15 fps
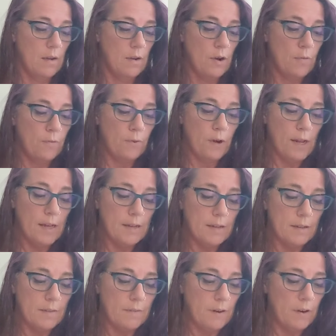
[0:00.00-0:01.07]
No friend
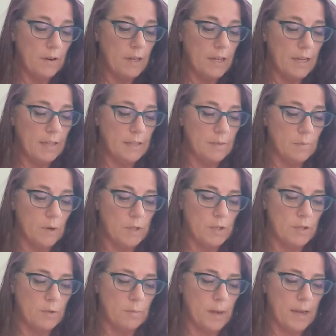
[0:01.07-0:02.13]
of the fairy kingdom,
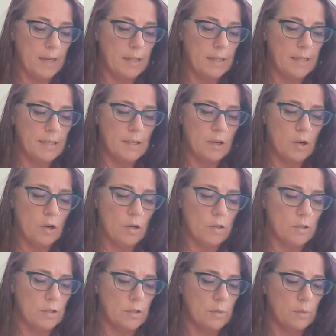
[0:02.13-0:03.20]
Reginald Bakeley, is
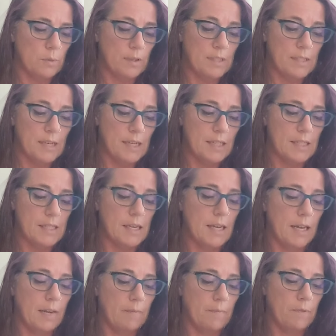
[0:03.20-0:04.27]
accursed with second
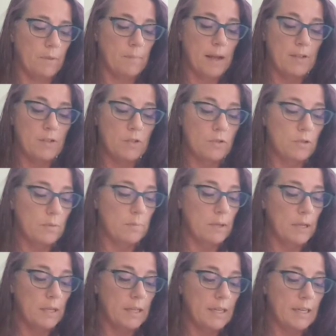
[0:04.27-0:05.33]
sight, the magical
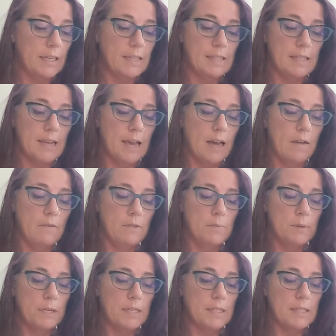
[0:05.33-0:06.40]
ability to see elves,
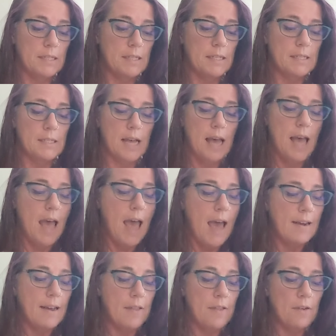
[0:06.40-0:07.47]
pixies,
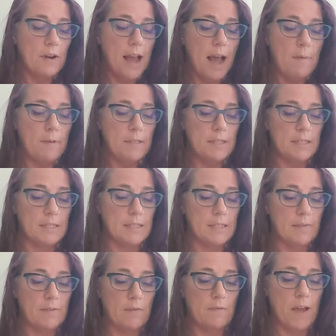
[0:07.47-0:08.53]
and other inhabitants
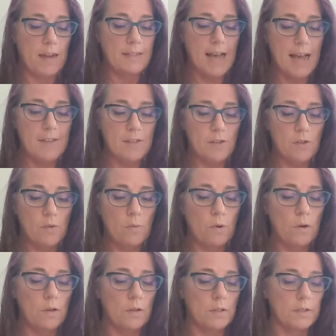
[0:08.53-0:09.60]
of the fantastical
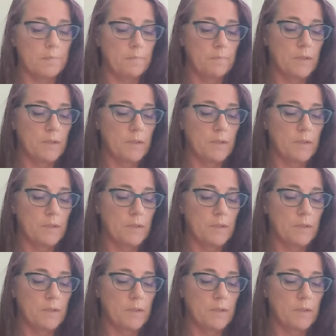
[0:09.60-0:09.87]
world.